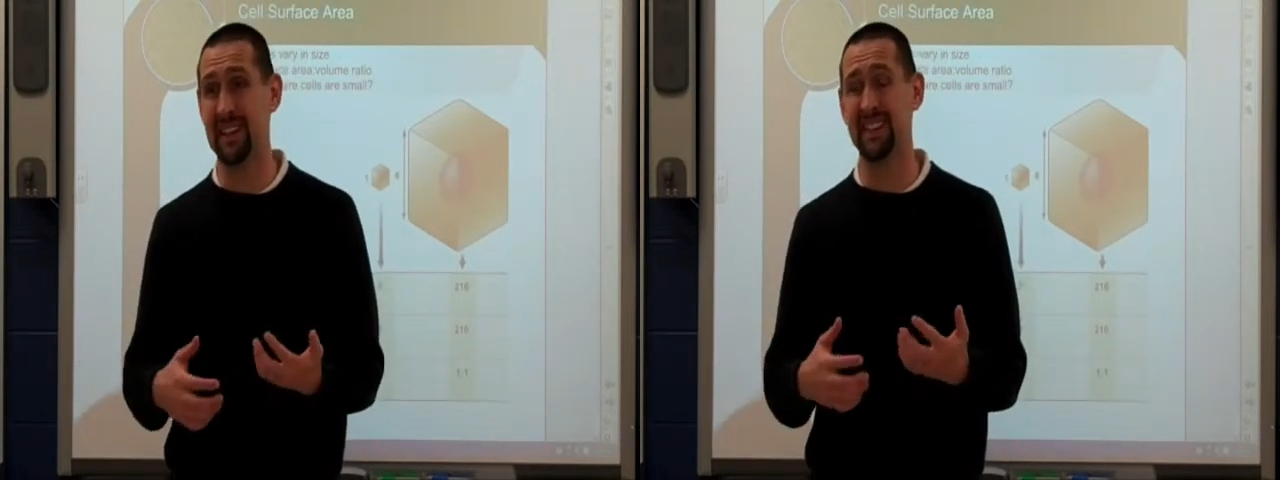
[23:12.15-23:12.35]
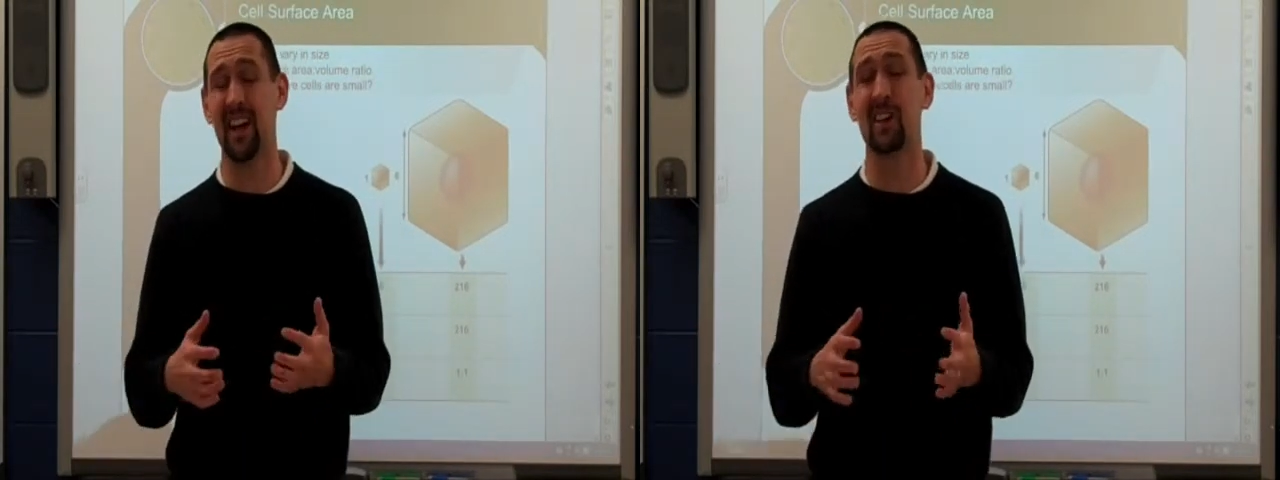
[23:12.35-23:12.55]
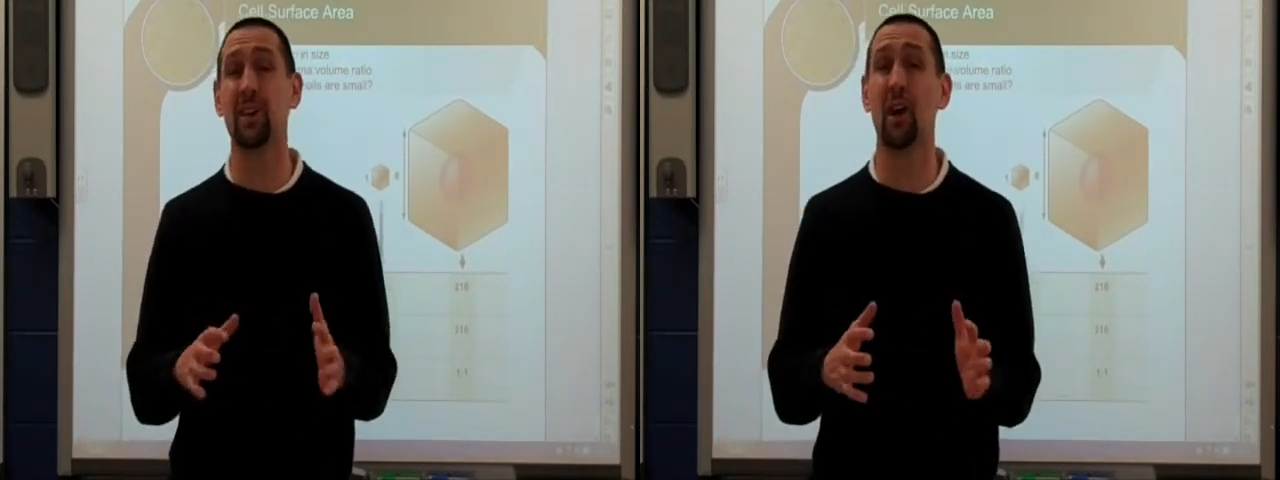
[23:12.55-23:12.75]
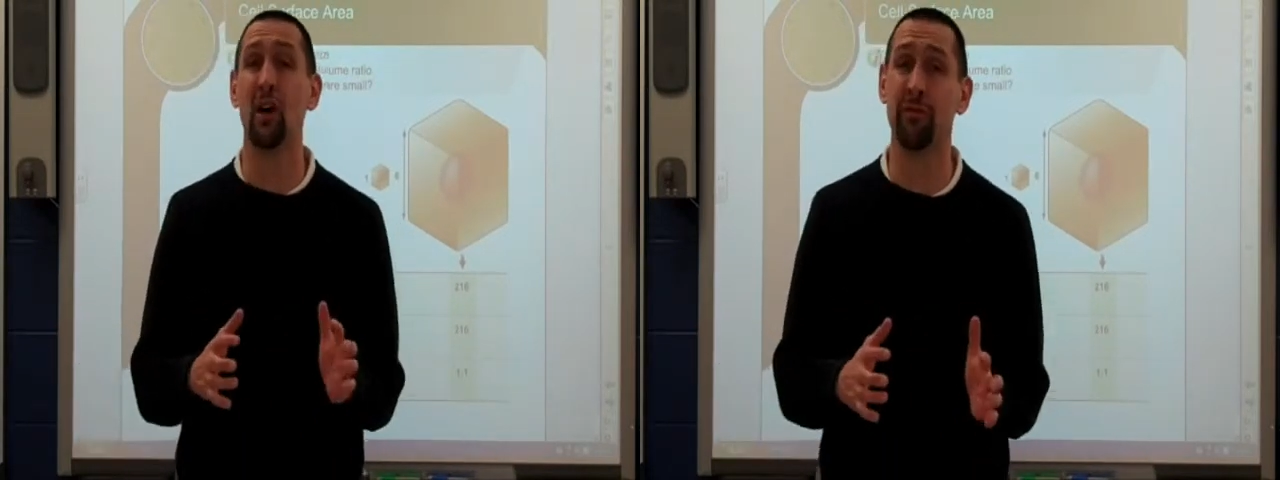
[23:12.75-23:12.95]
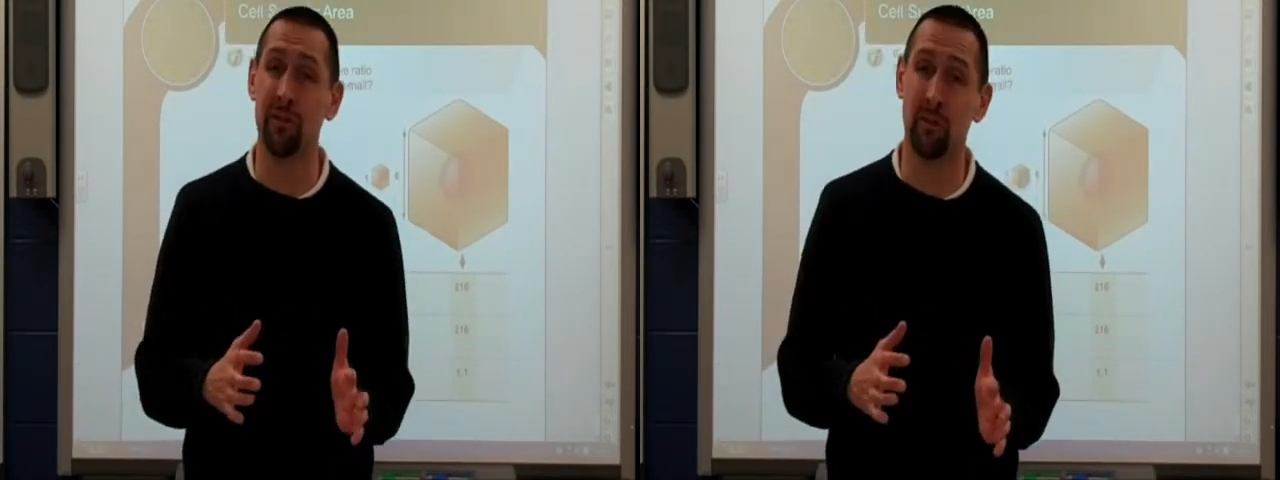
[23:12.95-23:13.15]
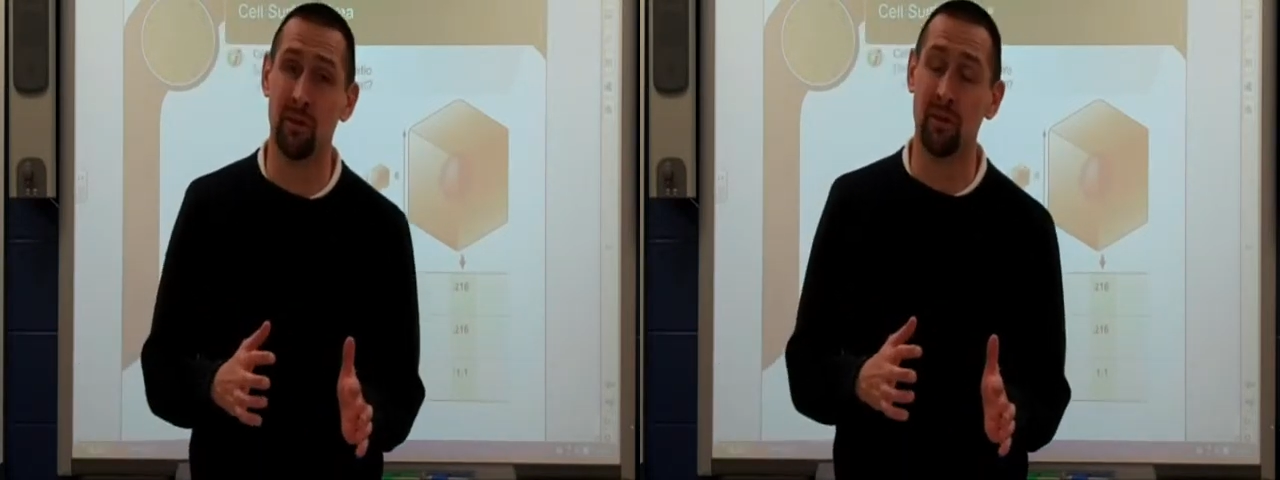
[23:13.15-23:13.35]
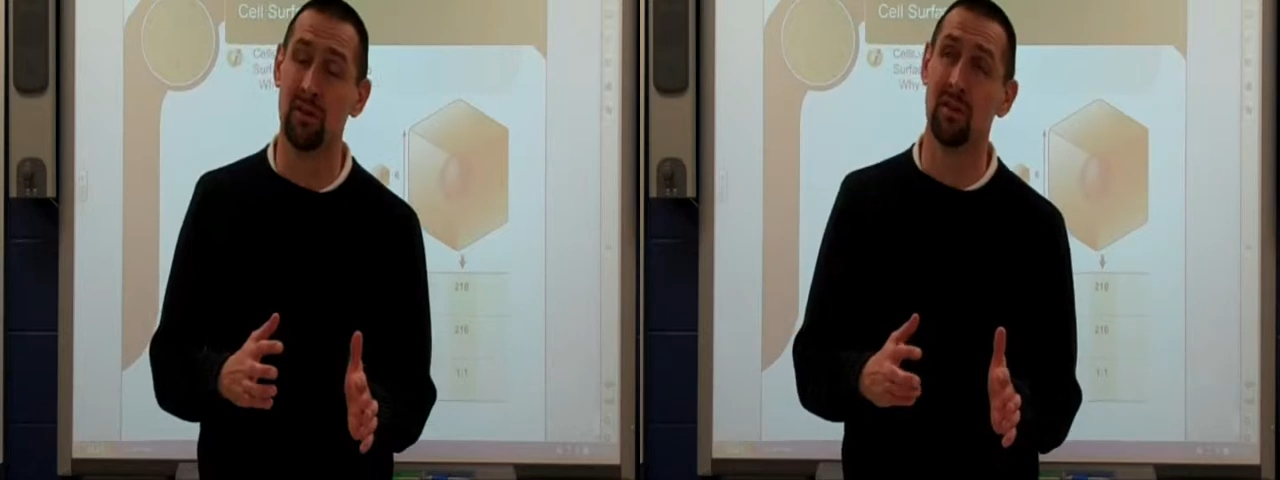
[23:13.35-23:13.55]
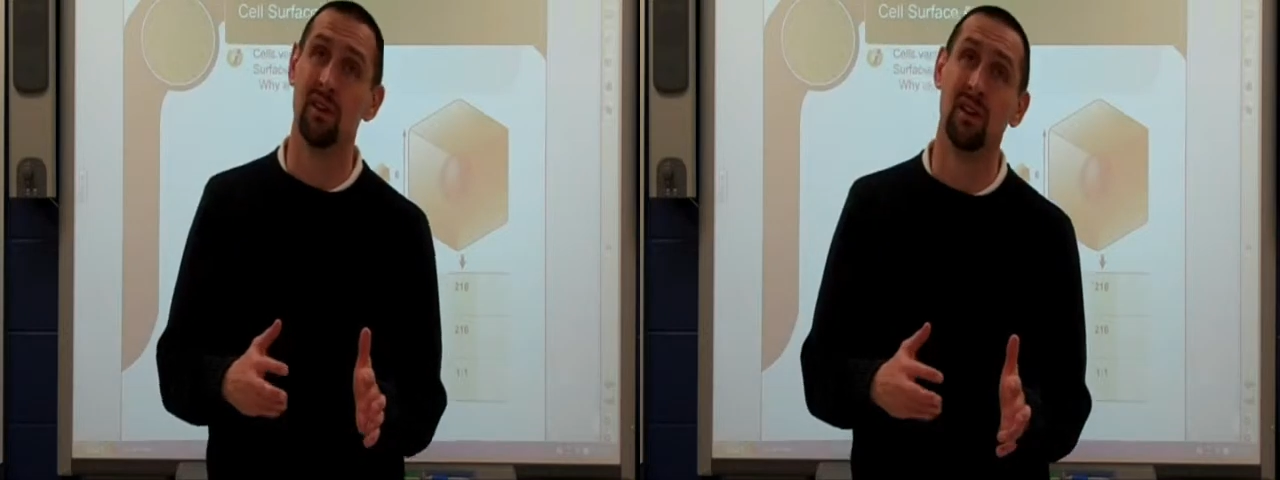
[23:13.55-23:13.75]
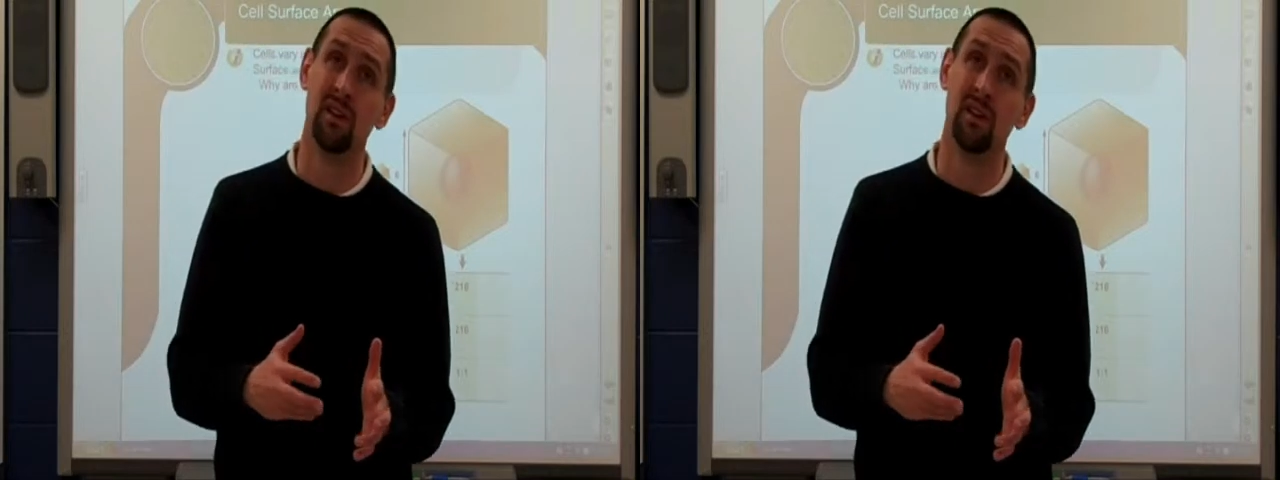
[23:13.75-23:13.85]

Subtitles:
it's uncomfortable,